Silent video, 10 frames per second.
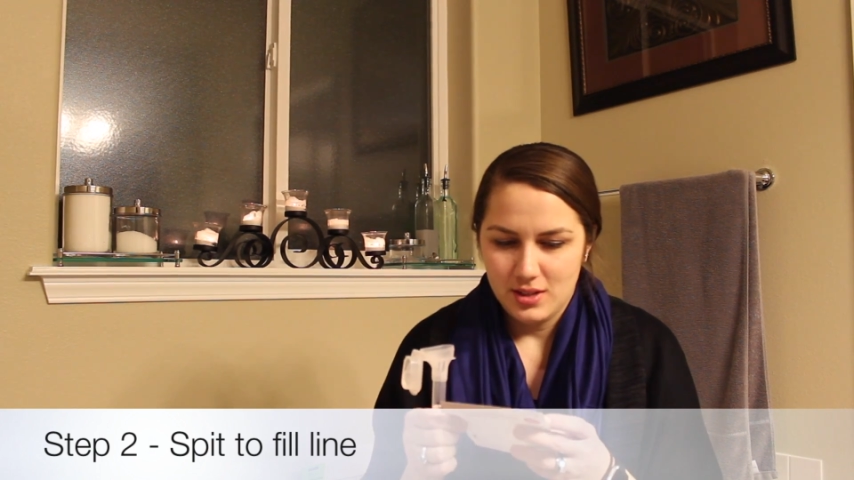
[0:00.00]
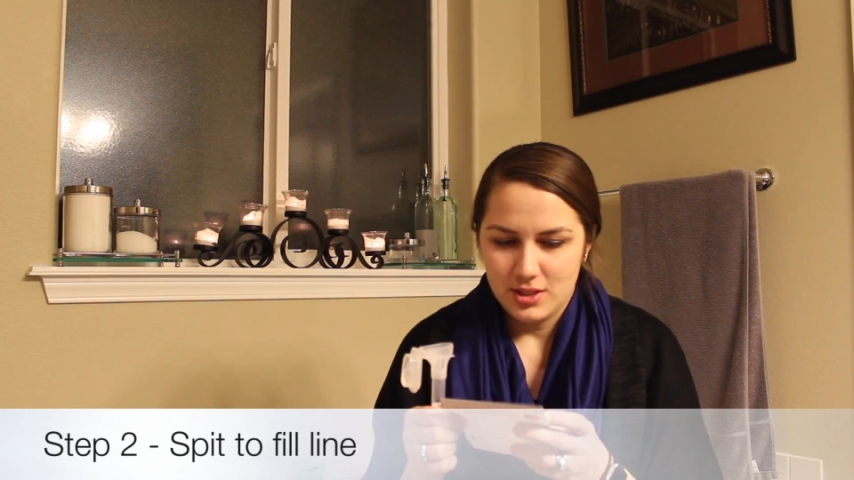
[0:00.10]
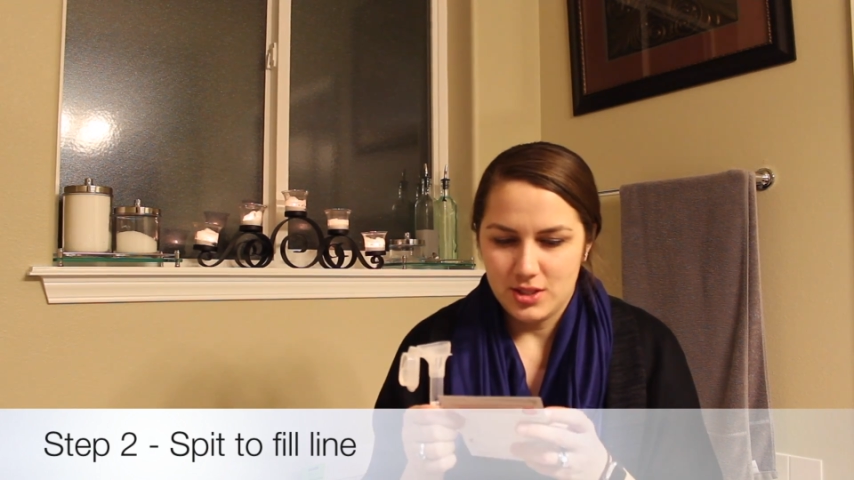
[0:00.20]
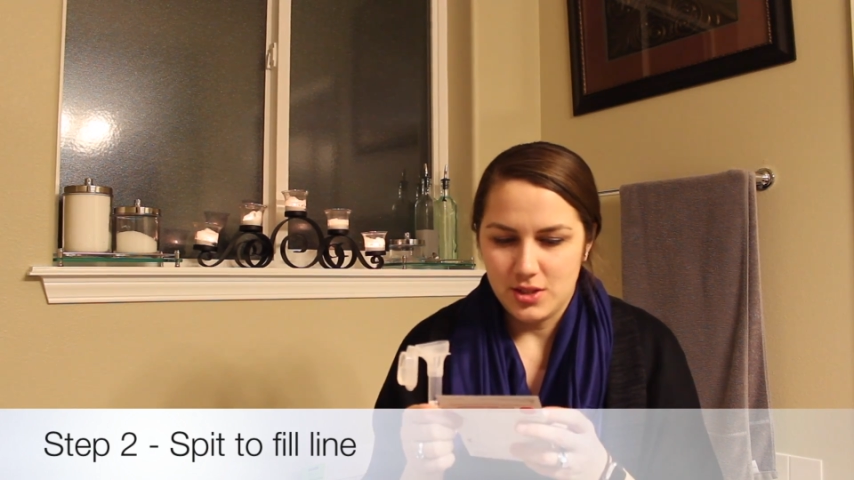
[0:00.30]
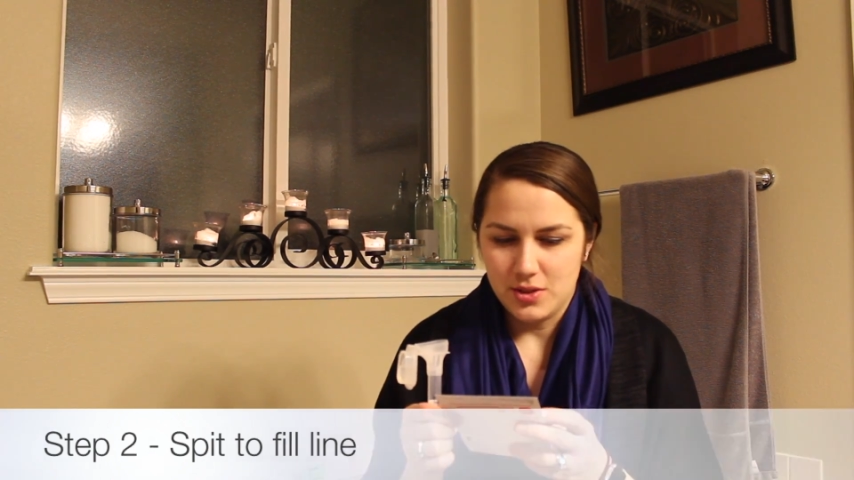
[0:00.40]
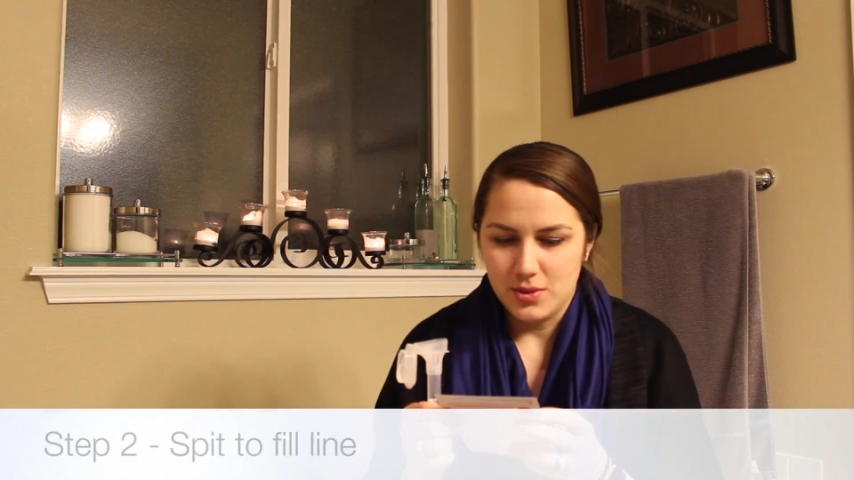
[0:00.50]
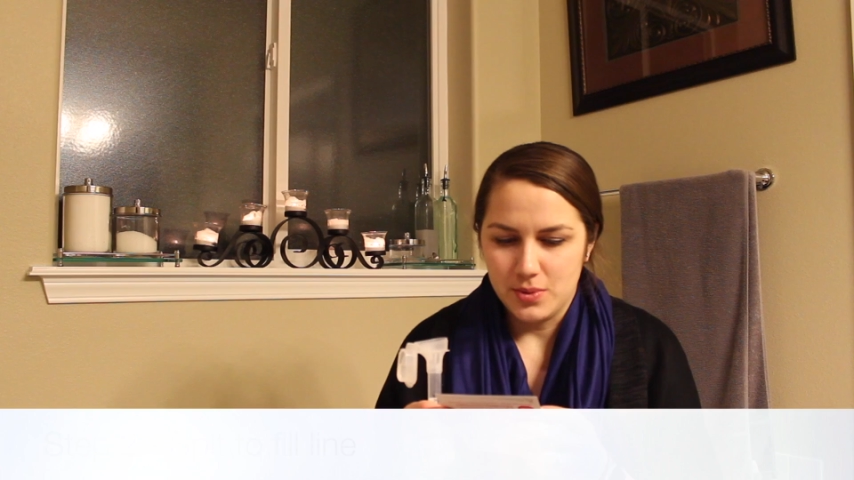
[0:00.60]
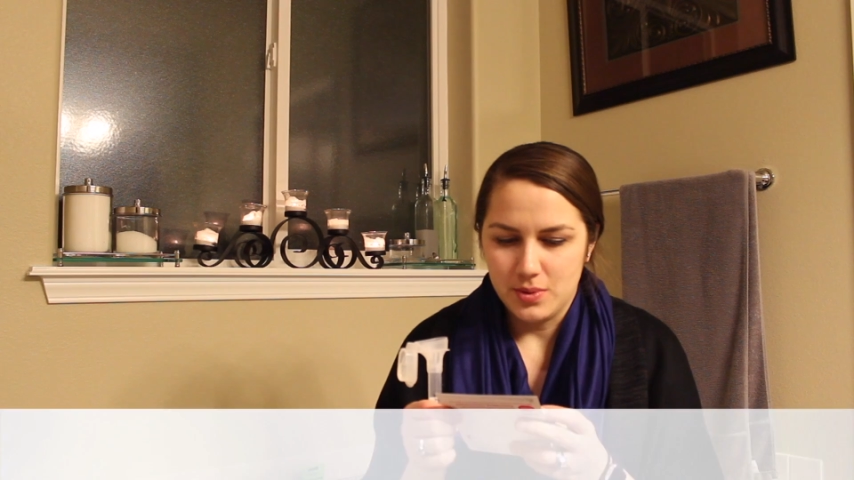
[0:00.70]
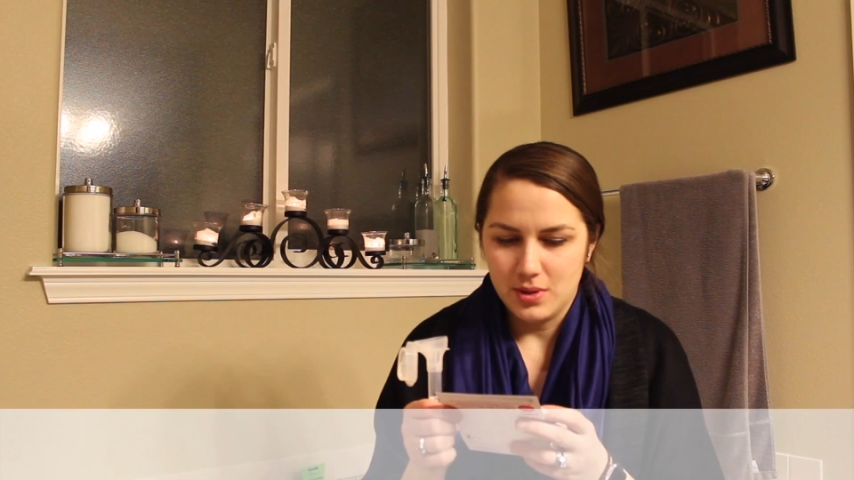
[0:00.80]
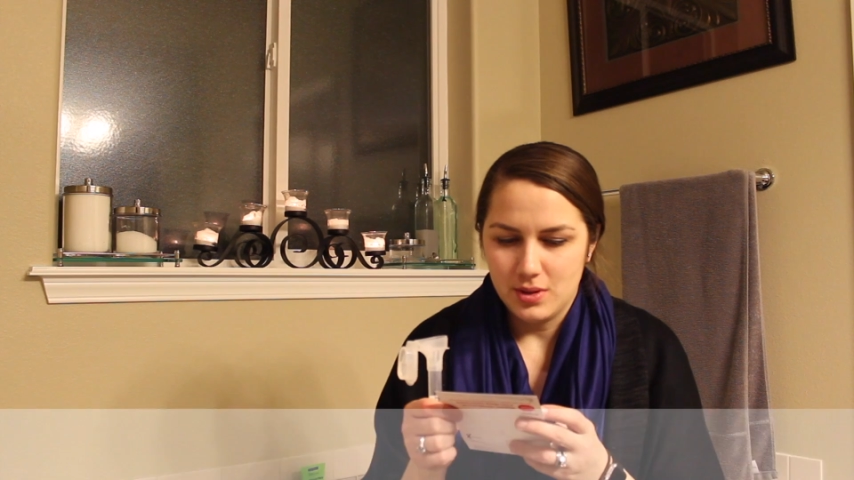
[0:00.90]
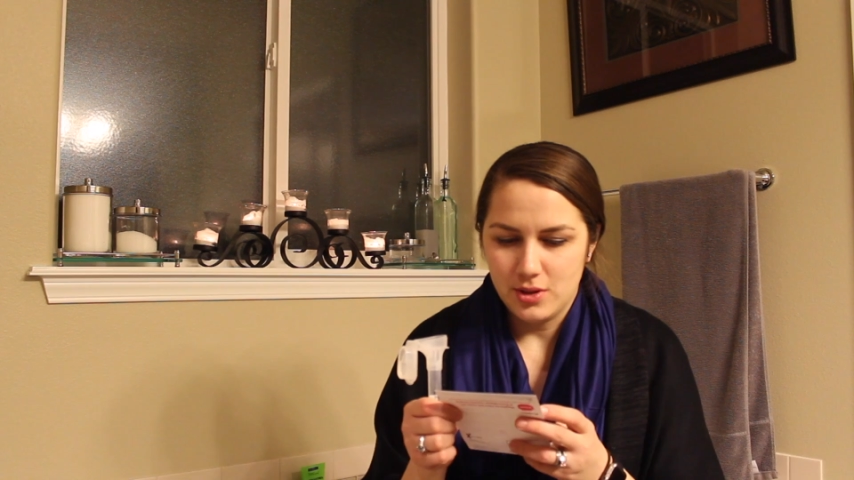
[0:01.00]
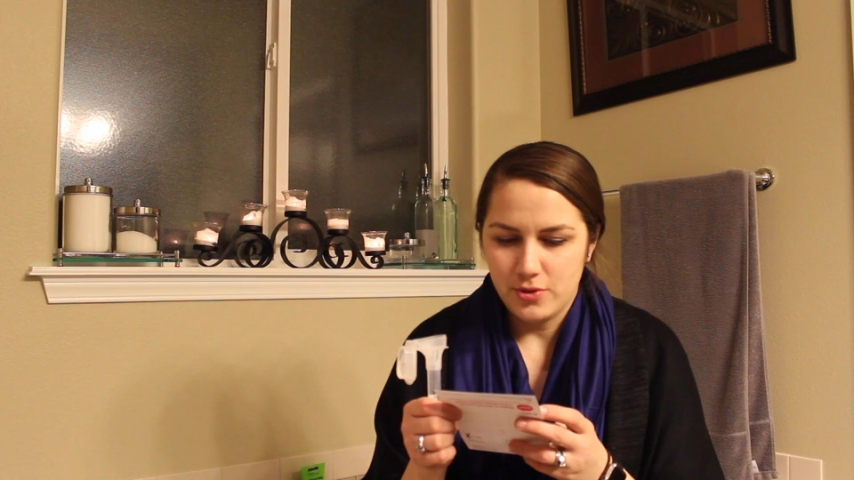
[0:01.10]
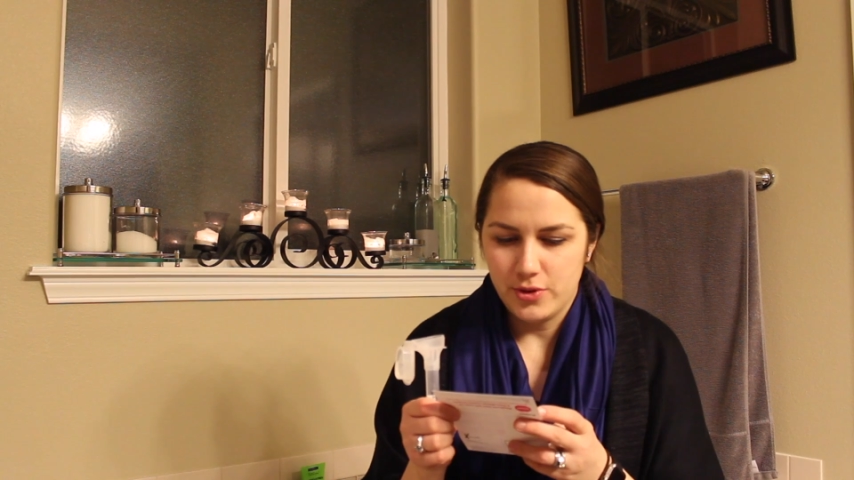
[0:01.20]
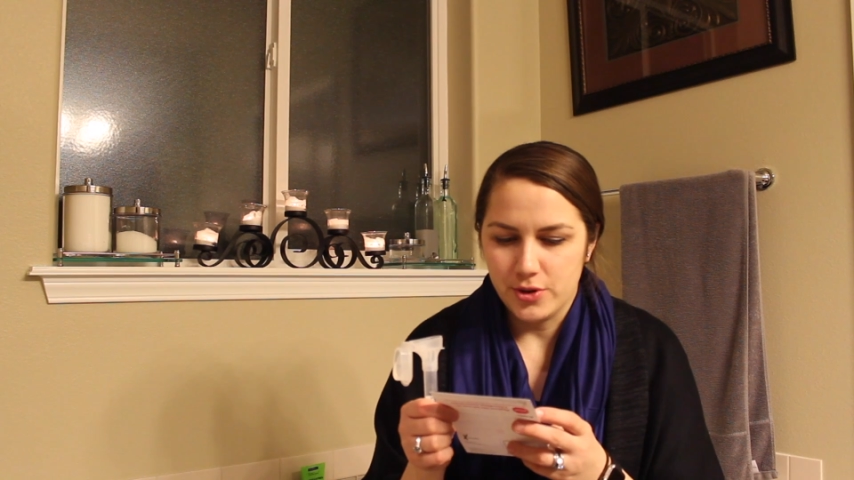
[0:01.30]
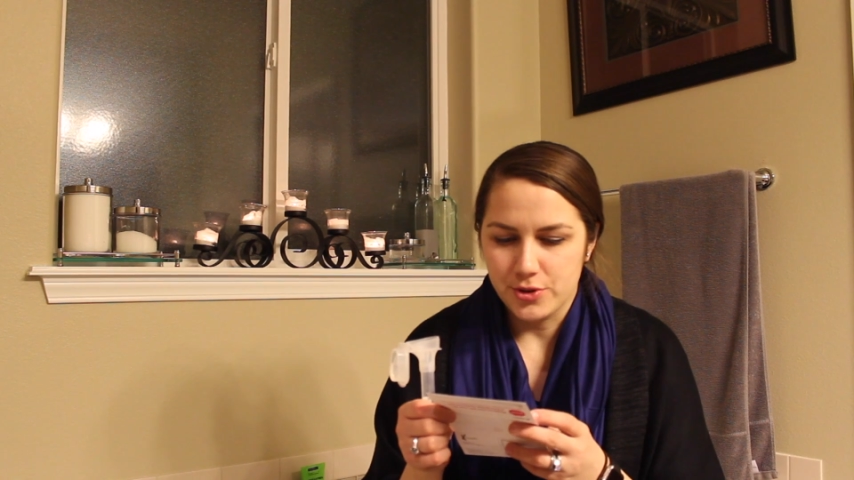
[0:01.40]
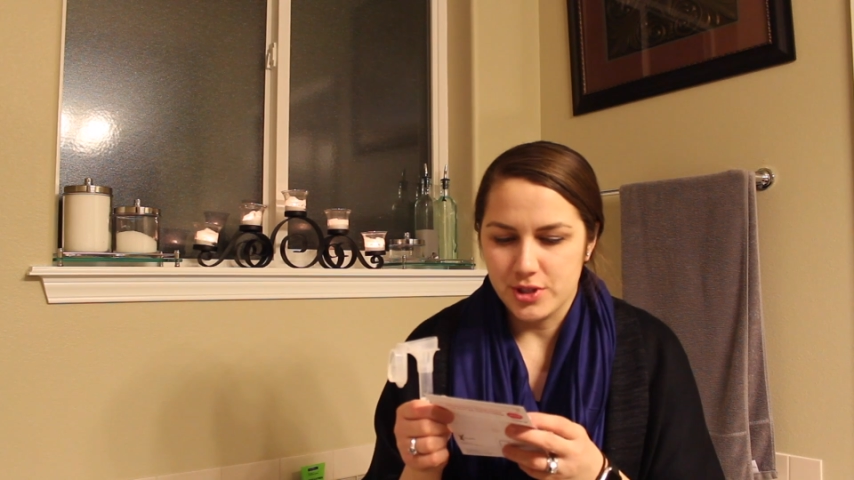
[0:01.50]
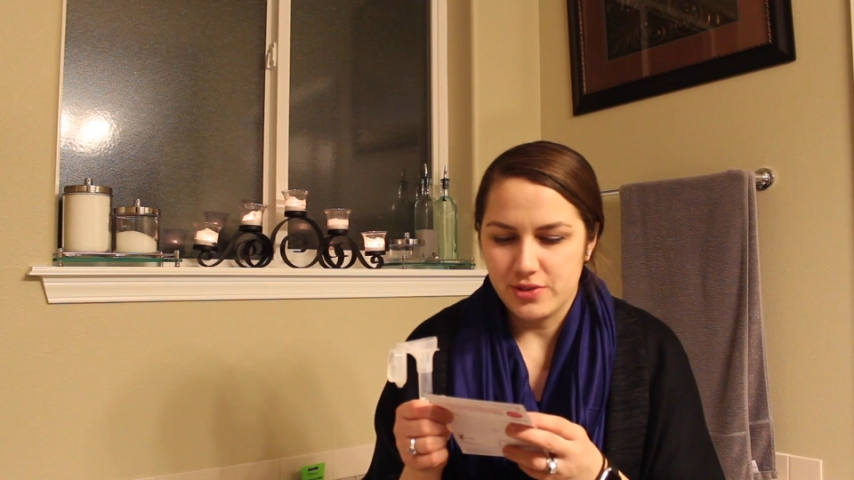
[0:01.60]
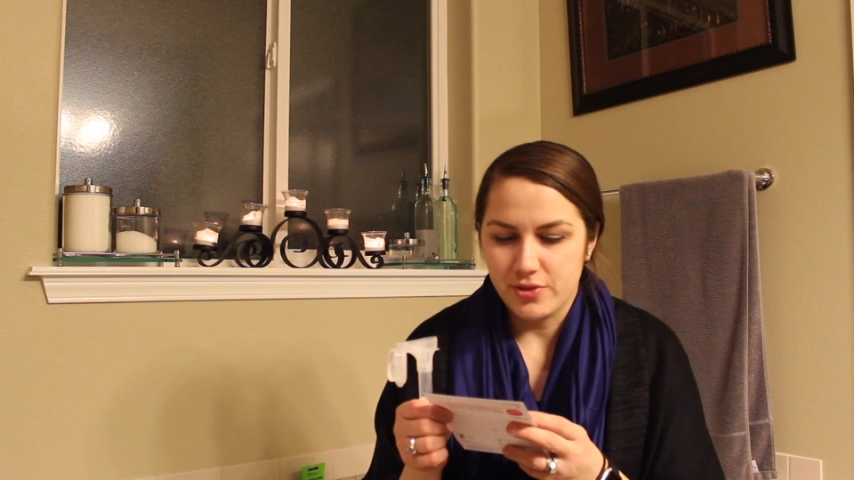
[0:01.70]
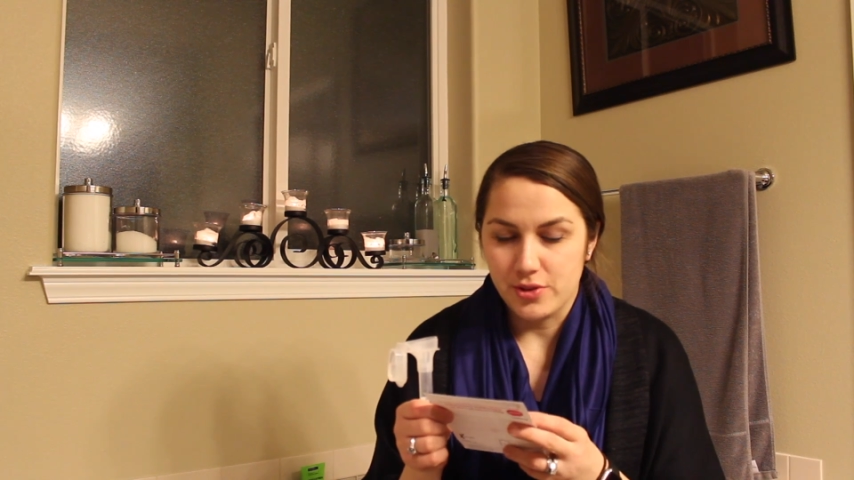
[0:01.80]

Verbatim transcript: So no food or drink for